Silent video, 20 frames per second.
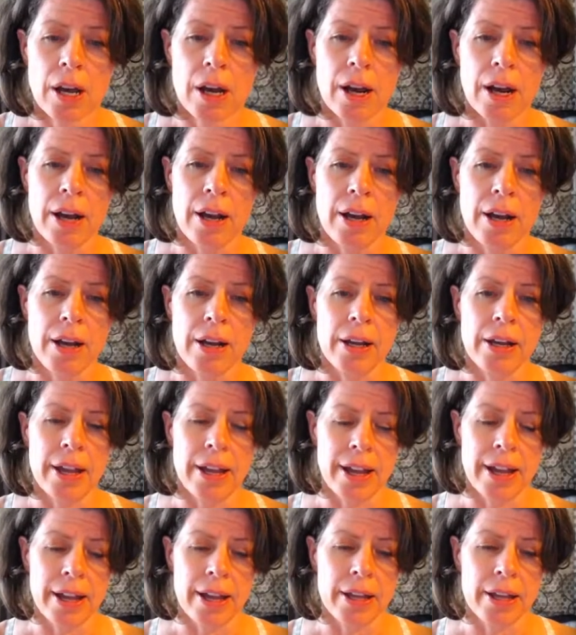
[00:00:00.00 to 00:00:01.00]

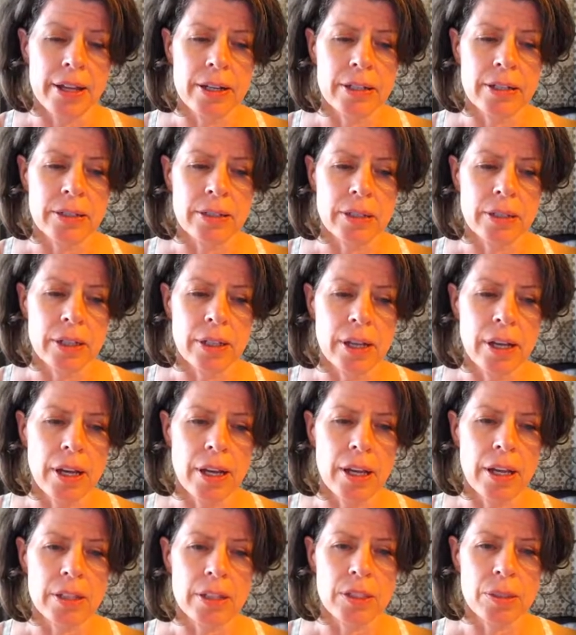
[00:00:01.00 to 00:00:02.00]
and
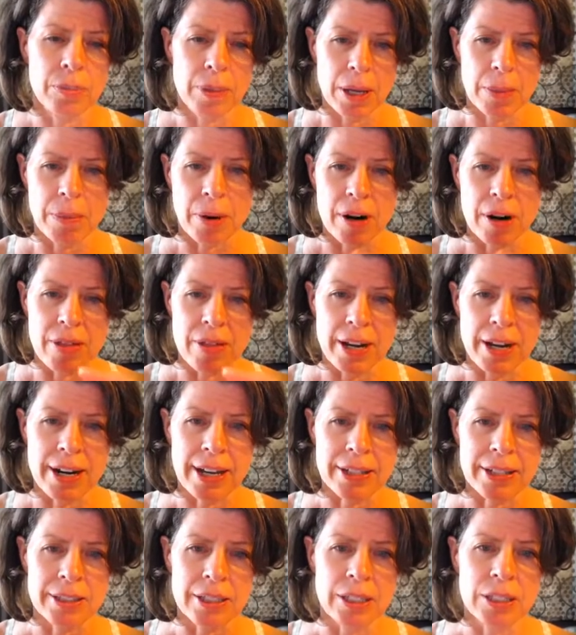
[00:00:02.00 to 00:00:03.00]
to be a part of that
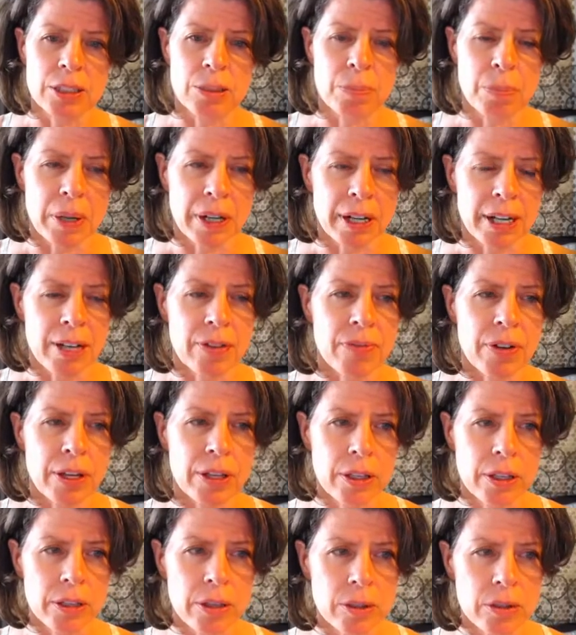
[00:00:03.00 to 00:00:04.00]
nexus. But if I
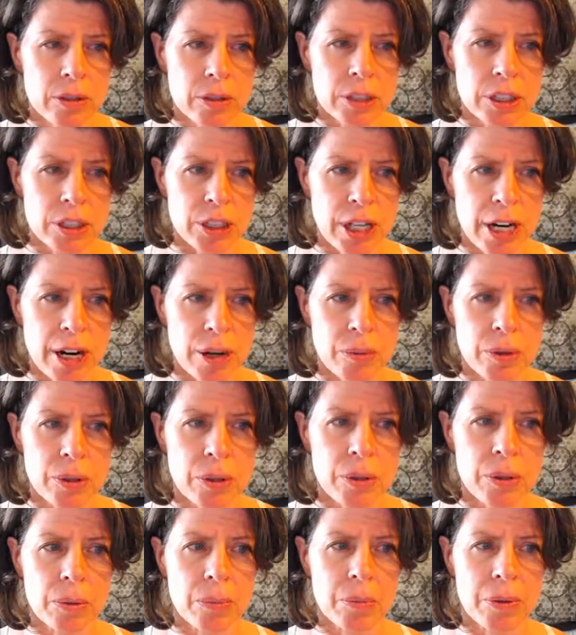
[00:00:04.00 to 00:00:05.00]
use a chat
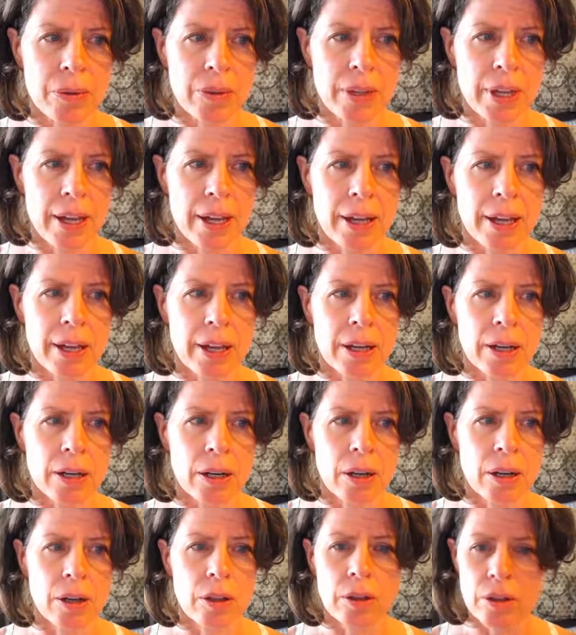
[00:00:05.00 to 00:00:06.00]
room,
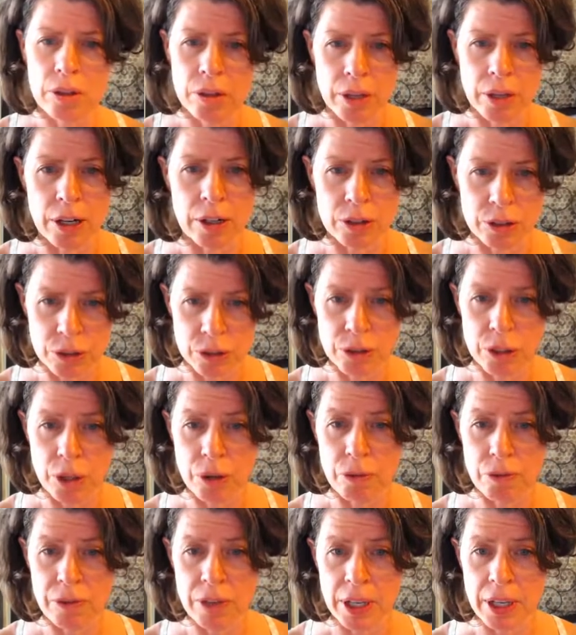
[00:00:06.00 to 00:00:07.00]
then there's no
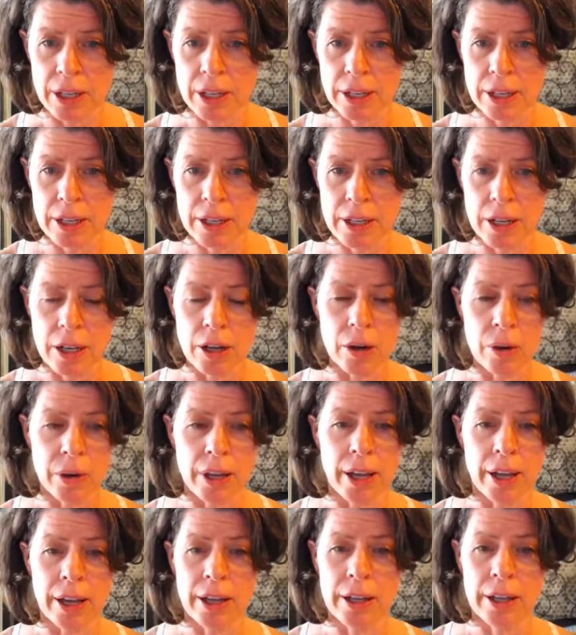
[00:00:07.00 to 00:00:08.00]
fee,
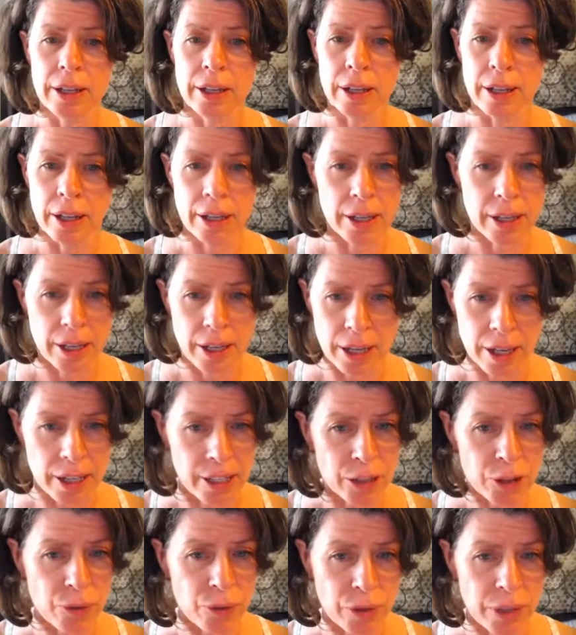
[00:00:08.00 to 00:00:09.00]
okay?
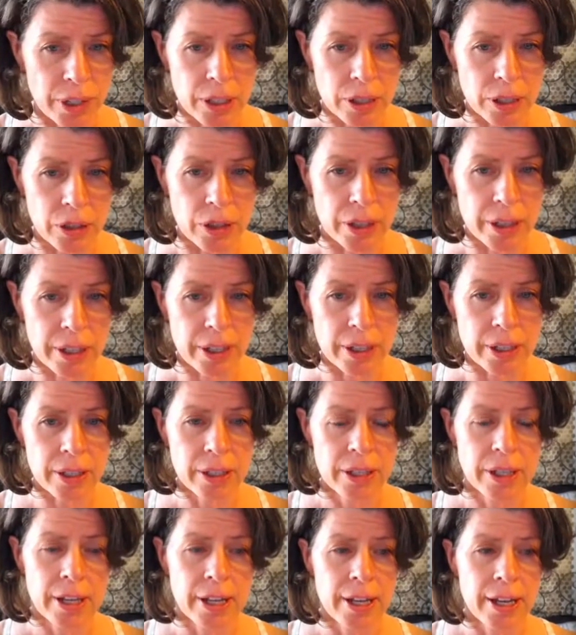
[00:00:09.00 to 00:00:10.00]
It's free to look,
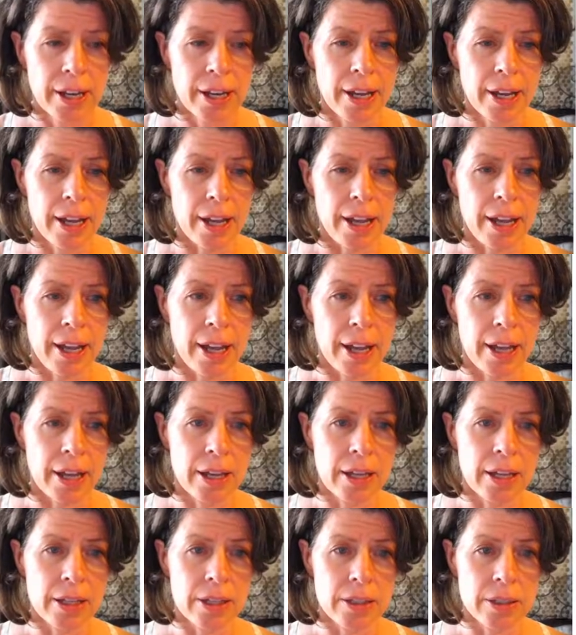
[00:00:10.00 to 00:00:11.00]

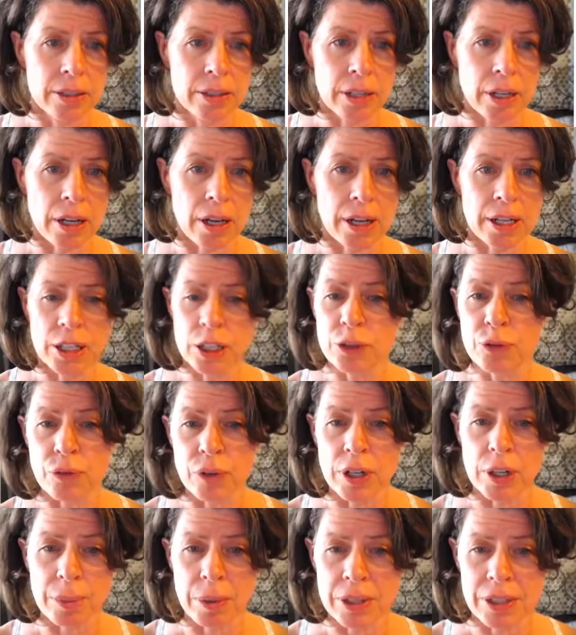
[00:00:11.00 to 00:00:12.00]
and it's
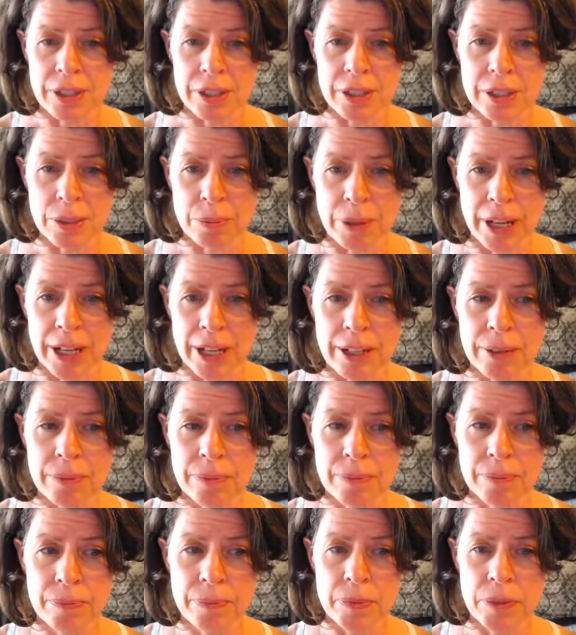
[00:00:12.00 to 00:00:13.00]
free to participate.
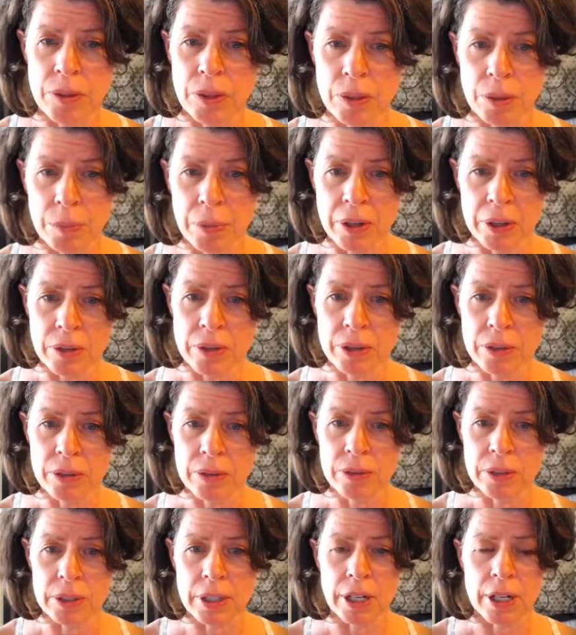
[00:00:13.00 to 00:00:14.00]
You could put your
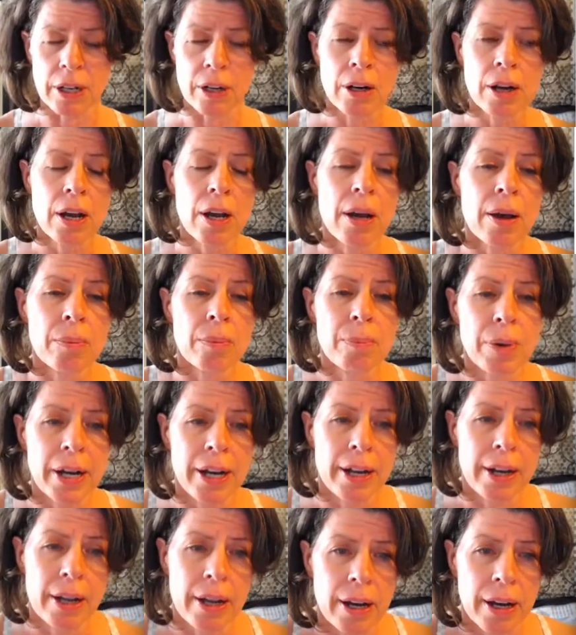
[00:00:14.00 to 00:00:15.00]
news there.
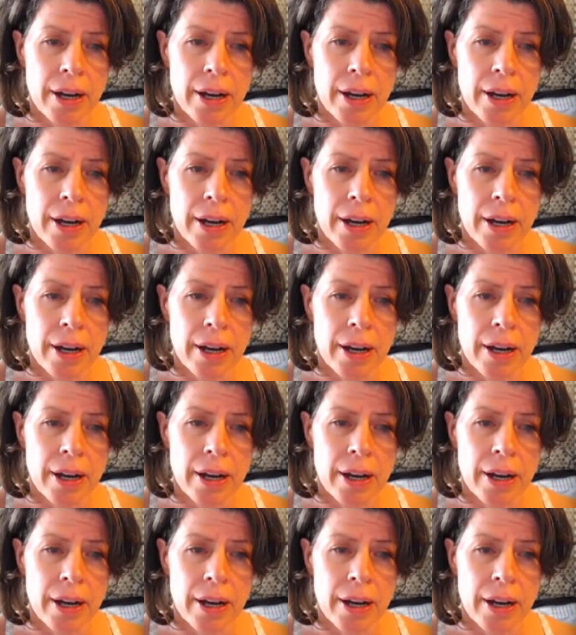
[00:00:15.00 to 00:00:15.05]
But